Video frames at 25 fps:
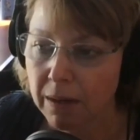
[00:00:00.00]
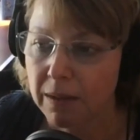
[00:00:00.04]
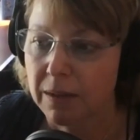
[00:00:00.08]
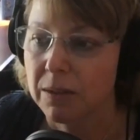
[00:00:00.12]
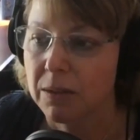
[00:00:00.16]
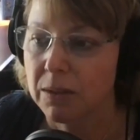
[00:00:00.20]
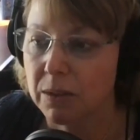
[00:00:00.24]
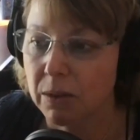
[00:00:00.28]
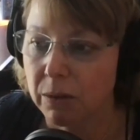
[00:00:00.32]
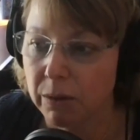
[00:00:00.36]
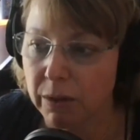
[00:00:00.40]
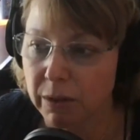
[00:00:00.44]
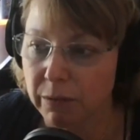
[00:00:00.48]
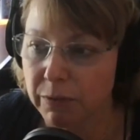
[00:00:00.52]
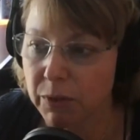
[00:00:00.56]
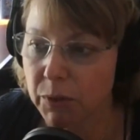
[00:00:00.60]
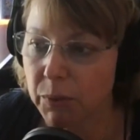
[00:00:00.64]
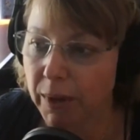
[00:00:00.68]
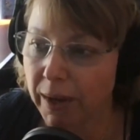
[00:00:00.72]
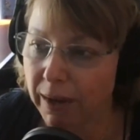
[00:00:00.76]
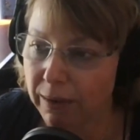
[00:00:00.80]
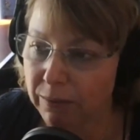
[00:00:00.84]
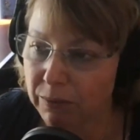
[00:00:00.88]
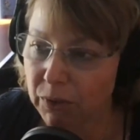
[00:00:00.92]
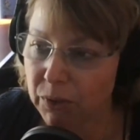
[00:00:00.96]
So if you
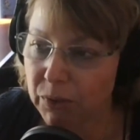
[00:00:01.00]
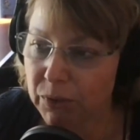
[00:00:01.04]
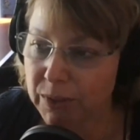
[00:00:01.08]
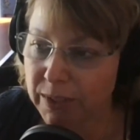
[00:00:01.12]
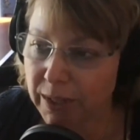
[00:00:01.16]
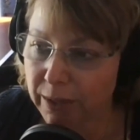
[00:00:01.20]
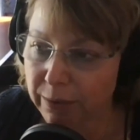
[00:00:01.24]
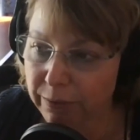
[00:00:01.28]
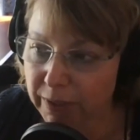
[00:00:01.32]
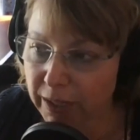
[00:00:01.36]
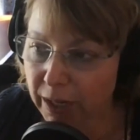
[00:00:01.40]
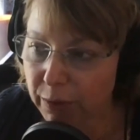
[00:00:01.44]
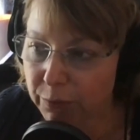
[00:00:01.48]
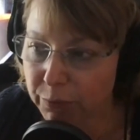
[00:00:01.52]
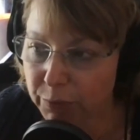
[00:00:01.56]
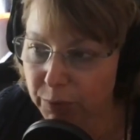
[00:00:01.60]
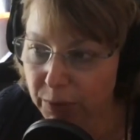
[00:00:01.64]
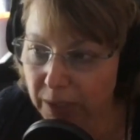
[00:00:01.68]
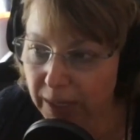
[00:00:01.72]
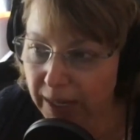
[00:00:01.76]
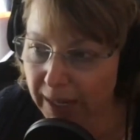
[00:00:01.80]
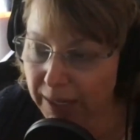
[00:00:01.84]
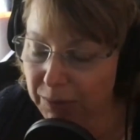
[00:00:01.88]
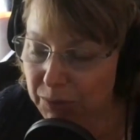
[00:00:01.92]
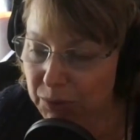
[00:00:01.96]
have your self-care for
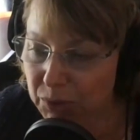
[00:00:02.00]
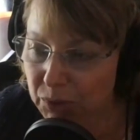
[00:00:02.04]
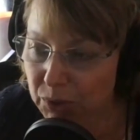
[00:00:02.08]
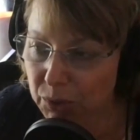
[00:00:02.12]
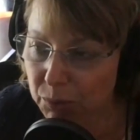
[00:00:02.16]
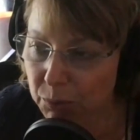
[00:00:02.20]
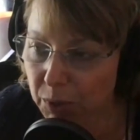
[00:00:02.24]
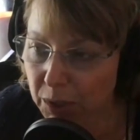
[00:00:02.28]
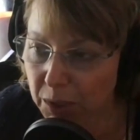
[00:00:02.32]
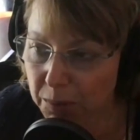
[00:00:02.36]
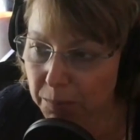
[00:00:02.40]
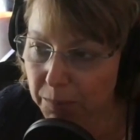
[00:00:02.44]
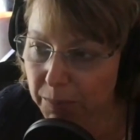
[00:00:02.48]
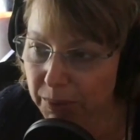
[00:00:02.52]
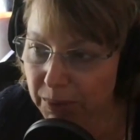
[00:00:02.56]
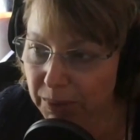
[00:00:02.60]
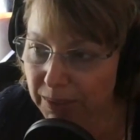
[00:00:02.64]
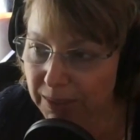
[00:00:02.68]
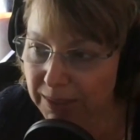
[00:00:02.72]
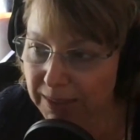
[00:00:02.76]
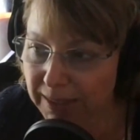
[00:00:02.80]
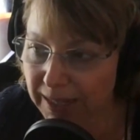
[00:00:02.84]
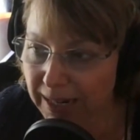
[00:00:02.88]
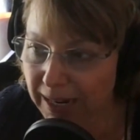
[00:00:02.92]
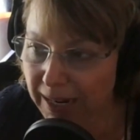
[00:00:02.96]
the counselor
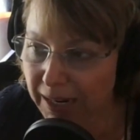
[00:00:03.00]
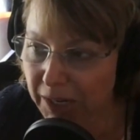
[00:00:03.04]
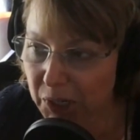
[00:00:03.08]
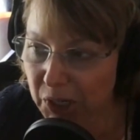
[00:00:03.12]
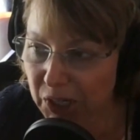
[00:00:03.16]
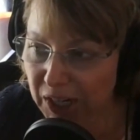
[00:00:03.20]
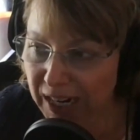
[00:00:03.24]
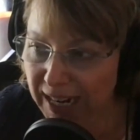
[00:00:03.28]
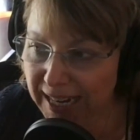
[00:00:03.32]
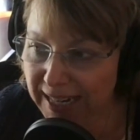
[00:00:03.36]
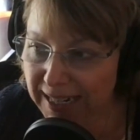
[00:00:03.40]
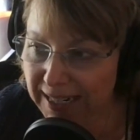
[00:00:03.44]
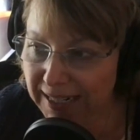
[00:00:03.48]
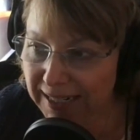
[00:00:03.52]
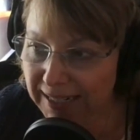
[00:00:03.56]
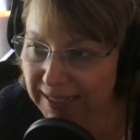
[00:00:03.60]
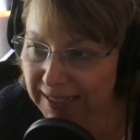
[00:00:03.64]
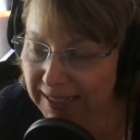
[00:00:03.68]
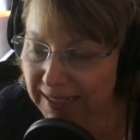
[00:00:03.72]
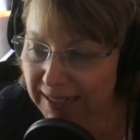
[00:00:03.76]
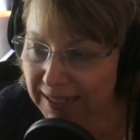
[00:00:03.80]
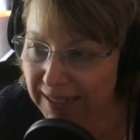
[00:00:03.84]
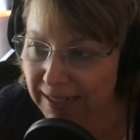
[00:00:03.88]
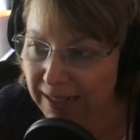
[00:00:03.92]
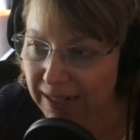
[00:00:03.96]
workbook that I created,
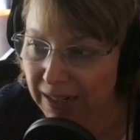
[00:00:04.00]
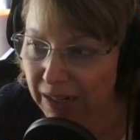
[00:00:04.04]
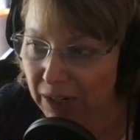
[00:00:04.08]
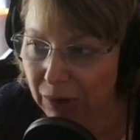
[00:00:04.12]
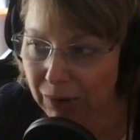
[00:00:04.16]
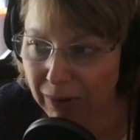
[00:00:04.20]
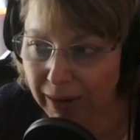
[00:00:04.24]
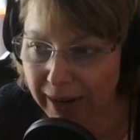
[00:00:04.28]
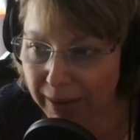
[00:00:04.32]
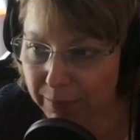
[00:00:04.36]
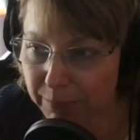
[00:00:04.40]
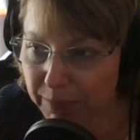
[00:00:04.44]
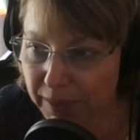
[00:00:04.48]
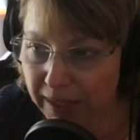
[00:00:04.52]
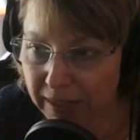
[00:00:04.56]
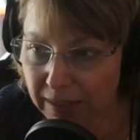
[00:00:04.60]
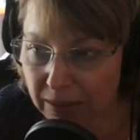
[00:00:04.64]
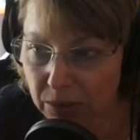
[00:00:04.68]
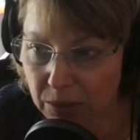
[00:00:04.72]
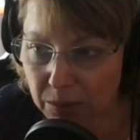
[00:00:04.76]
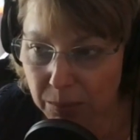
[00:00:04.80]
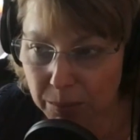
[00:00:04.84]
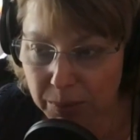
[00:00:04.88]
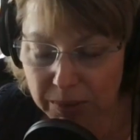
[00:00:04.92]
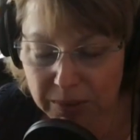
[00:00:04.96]
grab that.
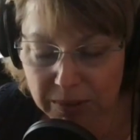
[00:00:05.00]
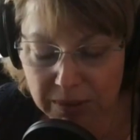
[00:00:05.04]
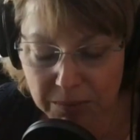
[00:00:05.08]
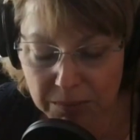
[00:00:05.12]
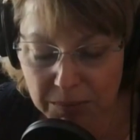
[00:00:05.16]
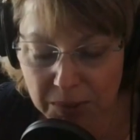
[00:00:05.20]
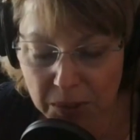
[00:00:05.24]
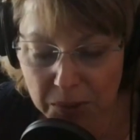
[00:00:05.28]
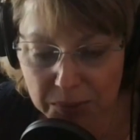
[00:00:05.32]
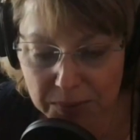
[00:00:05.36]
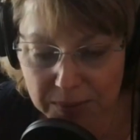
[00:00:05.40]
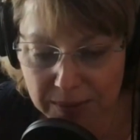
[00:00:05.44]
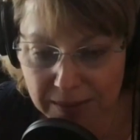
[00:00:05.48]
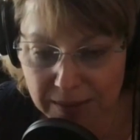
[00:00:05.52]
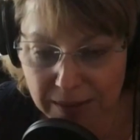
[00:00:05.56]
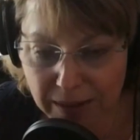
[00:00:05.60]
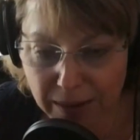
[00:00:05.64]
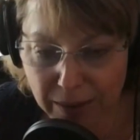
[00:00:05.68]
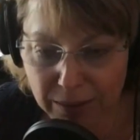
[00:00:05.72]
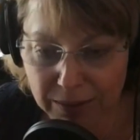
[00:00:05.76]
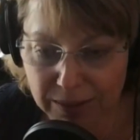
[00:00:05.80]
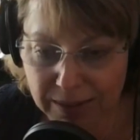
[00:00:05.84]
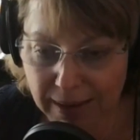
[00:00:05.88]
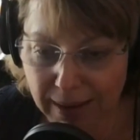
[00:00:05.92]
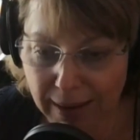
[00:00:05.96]
You can put some notes in
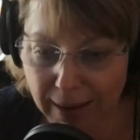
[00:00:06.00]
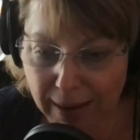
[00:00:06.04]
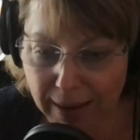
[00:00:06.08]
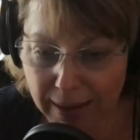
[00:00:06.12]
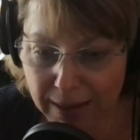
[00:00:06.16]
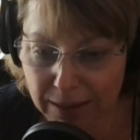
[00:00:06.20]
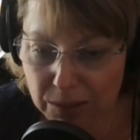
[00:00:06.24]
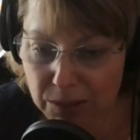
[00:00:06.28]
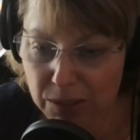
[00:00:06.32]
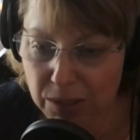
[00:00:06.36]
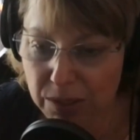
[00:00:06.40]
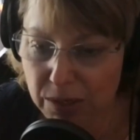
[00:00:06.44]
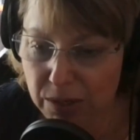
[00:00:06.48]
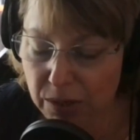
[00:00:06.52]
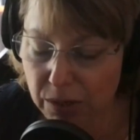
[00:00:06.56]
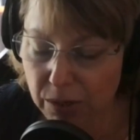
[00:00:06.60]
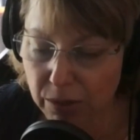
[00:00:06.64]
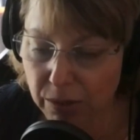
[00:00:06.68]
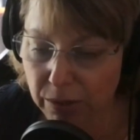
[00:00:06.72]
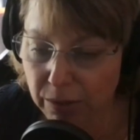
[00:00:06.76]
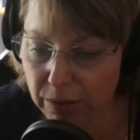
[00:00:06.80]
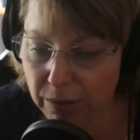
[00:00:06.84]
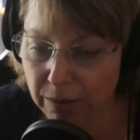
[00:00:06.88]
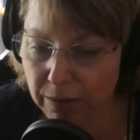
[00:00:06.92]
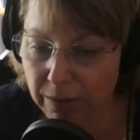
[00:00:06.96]
there to add to
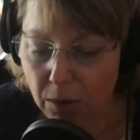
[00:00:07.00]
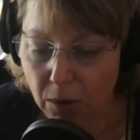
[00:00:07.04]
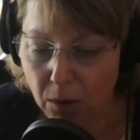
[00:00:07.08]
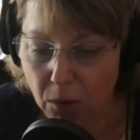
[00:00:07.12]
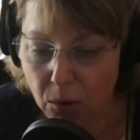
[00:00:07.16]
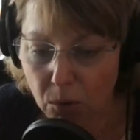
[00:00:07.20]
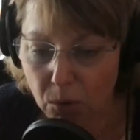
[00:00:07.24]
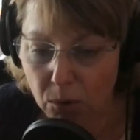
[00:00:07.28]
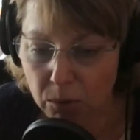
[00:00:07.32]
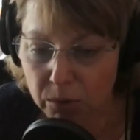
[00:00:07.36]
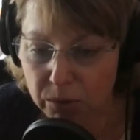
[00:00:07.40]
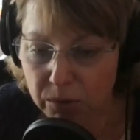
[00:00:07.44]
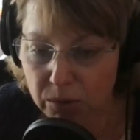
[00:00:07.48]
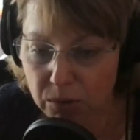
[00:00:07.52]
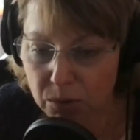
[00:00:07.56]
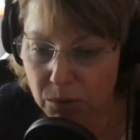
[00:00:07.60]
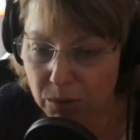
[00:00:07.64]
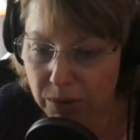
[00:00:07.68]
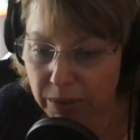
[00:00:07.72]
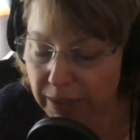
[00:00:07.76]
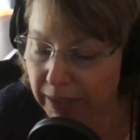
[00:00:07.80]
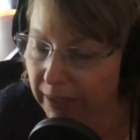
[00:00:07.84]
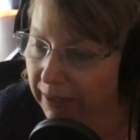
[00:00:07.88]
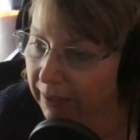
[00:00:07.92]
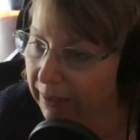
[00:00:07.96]
your whole
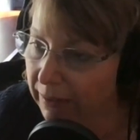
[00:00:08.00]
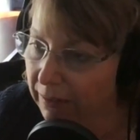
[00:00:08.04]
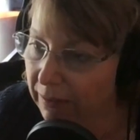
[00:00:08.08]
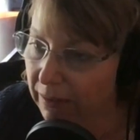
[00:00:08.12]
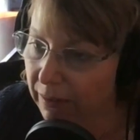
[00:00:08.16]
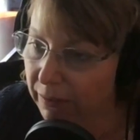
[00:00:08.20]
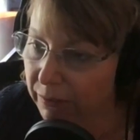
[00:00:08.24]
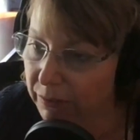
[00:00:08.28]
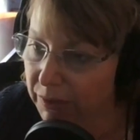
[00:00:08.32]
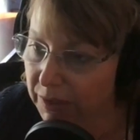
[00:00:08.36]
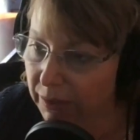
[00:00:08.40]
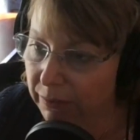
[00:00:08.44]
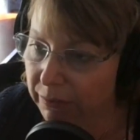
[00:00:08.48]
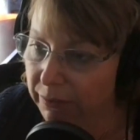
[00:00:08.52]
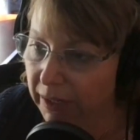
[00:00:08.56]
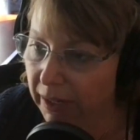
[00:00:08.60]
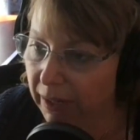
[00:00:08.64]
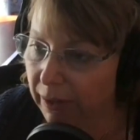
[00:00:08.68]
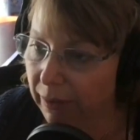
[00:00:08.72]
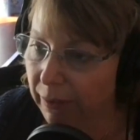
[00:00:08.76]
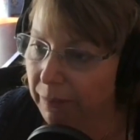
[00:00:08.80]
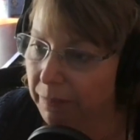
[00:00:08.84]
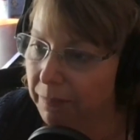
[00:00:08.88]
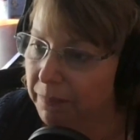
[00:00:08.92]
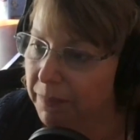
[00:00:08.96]
toolkit of
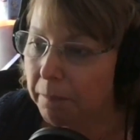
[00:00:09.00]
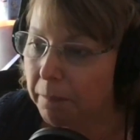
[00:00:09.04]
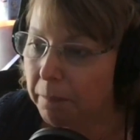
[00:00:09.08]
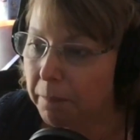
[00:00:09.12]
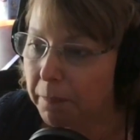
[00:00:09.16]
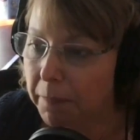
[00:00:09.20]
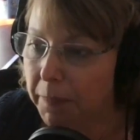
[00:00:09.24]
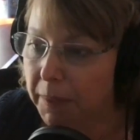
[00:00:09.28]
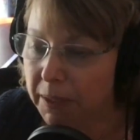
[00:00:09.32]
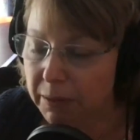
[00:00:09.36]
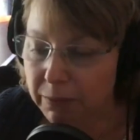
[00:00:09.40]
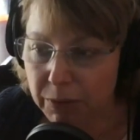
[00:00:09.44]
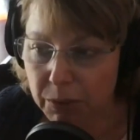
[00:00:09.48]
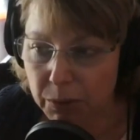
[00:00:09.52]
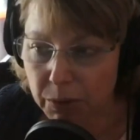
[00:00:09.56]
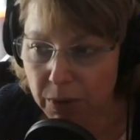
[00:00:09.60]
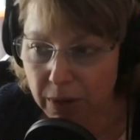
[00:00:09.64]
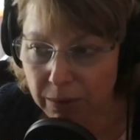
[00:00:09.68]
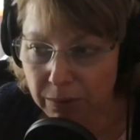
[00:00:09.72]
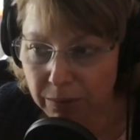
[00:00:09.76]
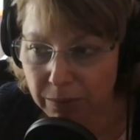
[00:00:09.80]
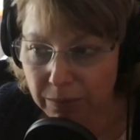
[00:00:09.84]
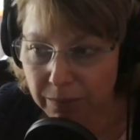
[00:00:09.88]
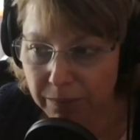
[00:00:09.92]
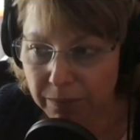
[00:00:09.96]
self-care. But if you
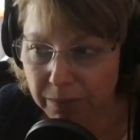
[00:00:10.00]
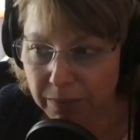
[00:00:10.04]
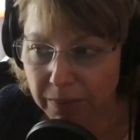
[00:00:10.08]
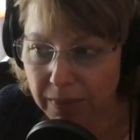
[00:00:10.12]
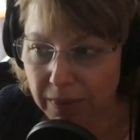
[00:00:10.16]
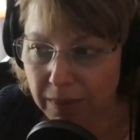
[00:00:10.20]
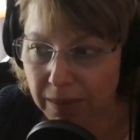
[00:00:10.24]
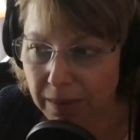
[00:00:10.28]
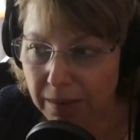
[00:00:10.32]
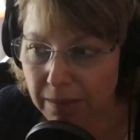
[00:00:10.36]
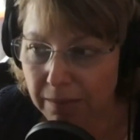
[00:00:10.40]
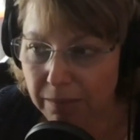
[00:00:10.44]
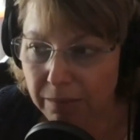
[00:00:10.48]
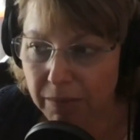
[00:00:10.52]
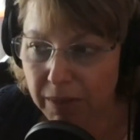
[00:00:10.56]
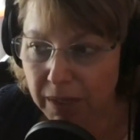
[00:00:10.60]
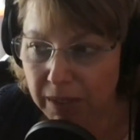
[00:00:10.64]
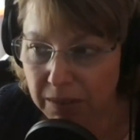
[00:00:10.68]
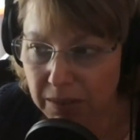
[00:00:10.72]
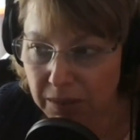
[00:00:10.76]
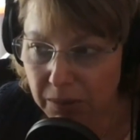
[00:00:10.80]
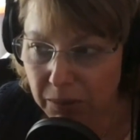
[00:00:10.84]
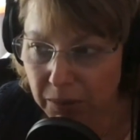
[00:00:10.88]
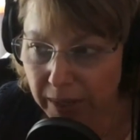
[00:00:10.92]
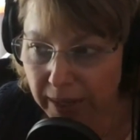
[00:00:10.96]
don't,
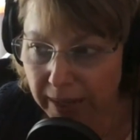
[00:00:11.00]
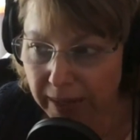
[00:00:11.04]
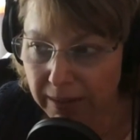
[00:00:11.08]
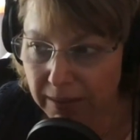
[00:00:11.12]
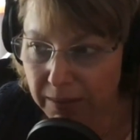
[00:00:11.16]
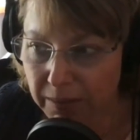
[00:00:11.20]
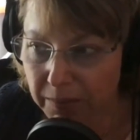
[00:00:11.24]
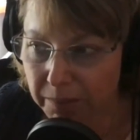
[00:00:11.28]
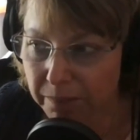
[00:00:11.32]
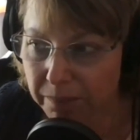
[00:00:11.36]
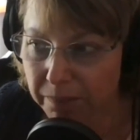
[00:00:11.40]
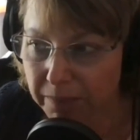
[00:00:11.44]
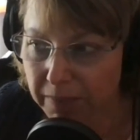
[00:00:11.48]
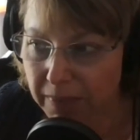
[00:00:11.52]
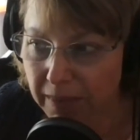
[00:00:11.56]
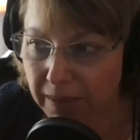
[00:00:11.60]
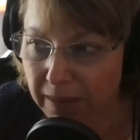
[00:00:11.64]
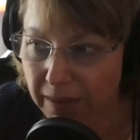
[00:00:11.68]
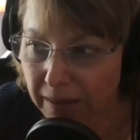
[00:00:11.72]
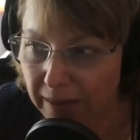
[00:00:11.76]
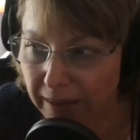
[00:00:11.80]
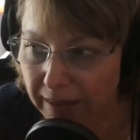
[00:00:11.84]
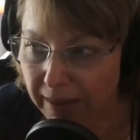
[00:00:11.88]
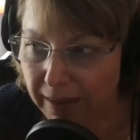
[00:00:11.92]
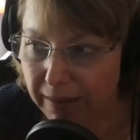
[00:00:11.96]
it's okay.
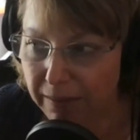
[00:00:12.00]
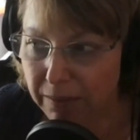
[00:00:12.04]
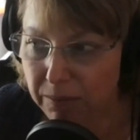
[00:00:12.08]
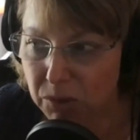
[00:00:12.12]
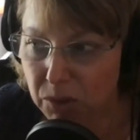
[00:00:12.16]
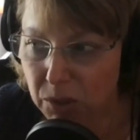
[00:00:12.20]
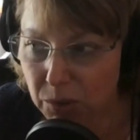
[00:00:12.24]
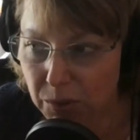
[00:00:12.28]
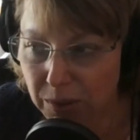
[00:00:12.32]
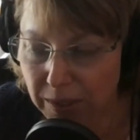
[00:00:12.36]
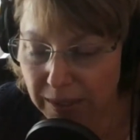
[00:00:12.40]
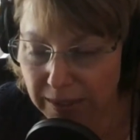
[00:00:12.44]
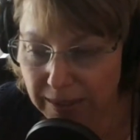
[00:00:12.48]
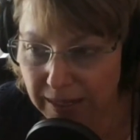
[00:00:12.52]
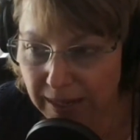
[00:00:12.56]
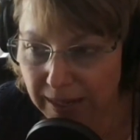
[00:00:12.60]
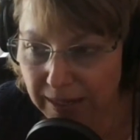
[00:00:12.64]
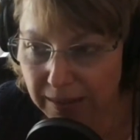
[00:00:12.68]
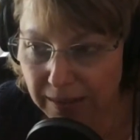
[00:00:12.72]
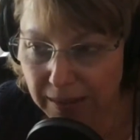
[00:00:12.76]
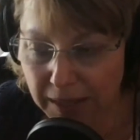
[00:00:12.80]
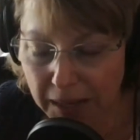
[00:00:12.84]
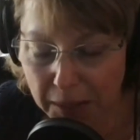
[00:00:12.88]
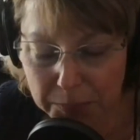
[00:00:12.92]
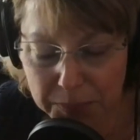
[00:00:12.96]
Tune at the end
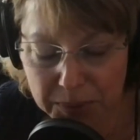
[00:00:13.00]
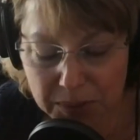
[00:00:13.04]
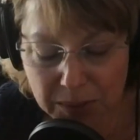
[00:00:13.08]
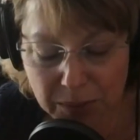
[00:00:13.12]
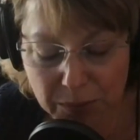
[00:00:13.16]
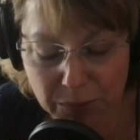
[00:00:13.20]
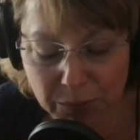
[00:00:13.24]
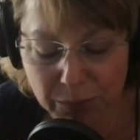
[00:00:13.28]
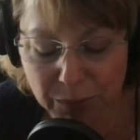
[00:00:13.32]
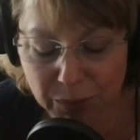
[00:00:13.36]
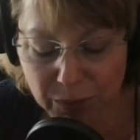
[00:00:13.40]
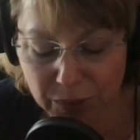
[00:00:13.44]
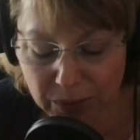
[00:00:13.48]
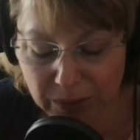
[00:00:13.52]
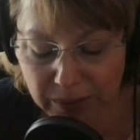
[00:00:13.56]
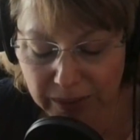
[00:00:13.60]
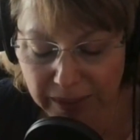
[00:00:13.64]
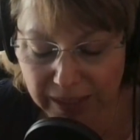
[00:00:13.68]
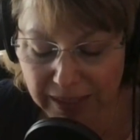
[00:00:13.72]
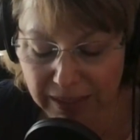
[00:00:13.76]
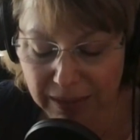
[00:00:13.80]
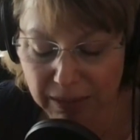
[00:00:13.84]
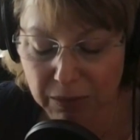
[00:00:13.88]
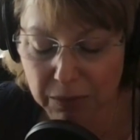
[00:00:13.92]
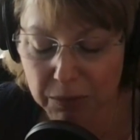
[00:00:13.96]
of the episode for the
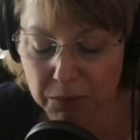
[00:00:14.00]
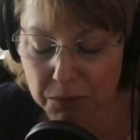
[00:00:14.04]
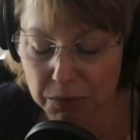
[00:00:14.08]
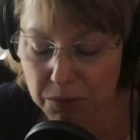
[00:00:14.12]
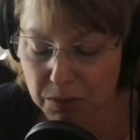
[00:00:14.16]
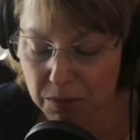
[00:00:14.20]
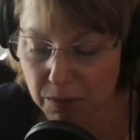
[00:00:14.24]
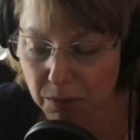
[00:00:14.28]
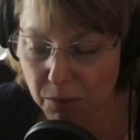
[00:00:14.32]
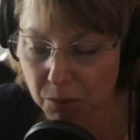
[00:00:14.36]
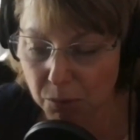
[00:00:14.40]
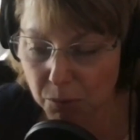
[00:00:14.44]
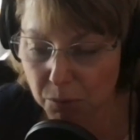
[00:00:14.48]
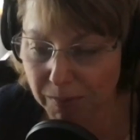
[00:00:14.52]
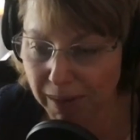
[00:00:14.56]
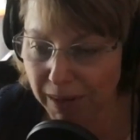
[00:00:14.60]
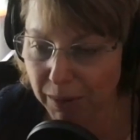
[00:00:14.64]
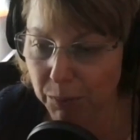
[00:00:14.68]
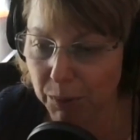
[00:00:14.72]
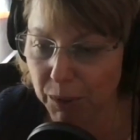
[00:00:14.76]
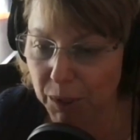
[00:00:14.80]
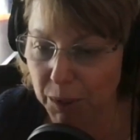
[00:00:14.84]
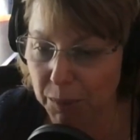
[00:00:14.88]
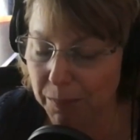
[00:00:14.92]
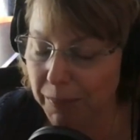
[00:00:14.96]
link to my
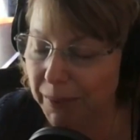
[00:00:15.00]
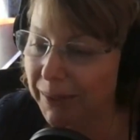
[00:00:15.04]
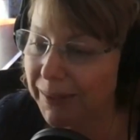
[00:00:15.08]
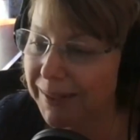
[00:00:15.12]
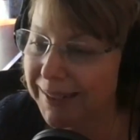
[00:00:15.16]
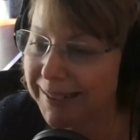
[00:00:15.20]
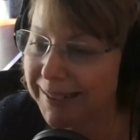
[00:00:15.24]
workbook.